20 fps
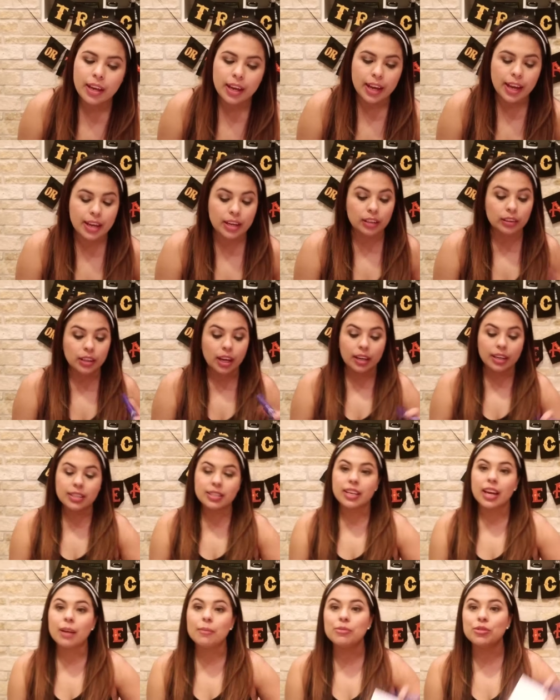And a lot of
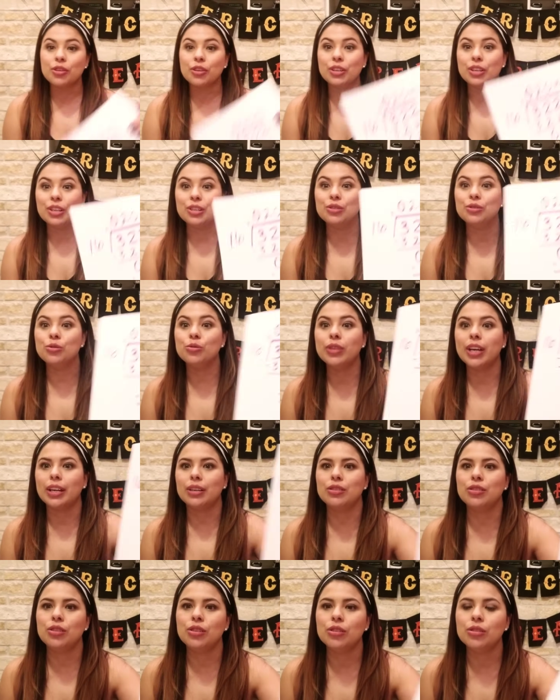times they're gonna do
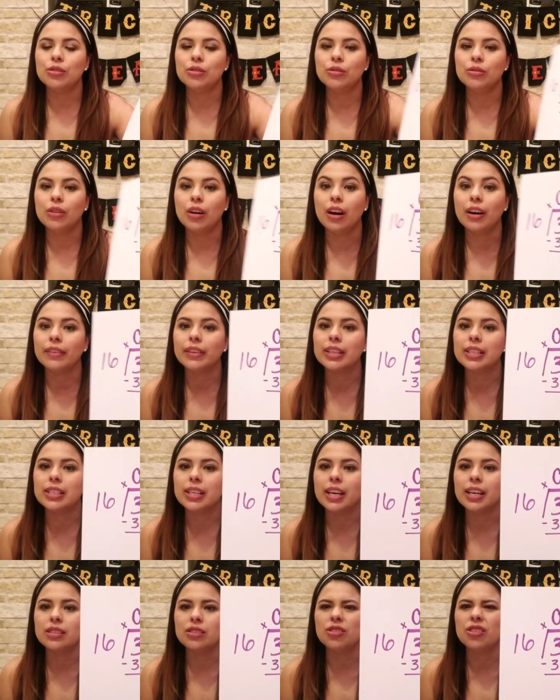that to you on the
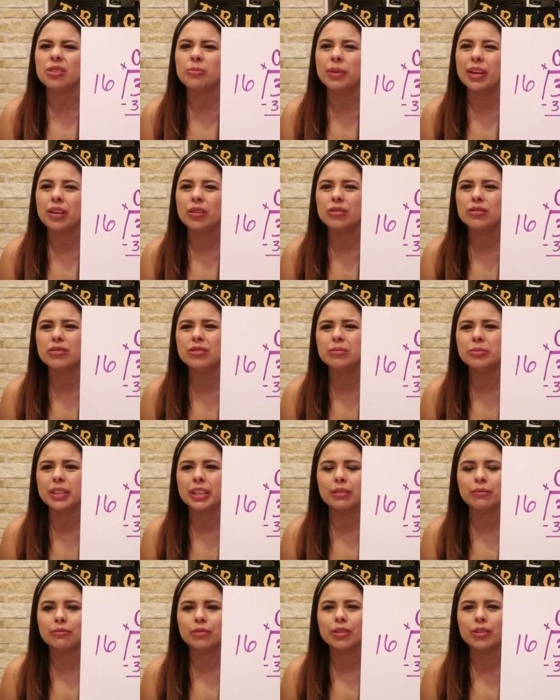test. And you're gonna be like, oh,
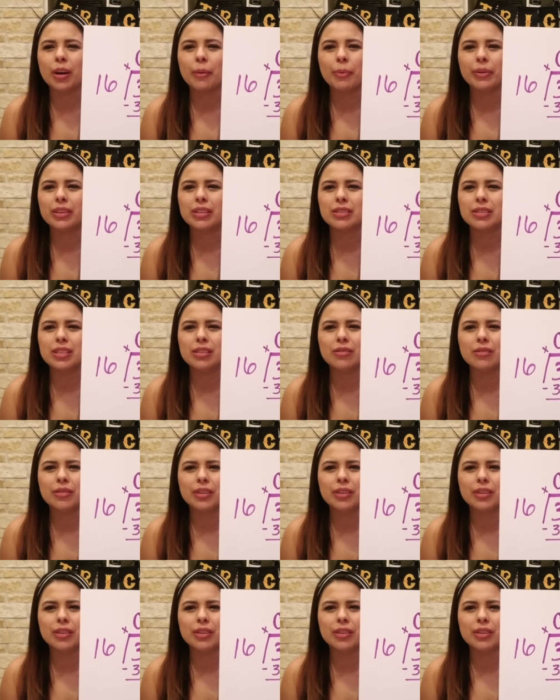what do I put the 0?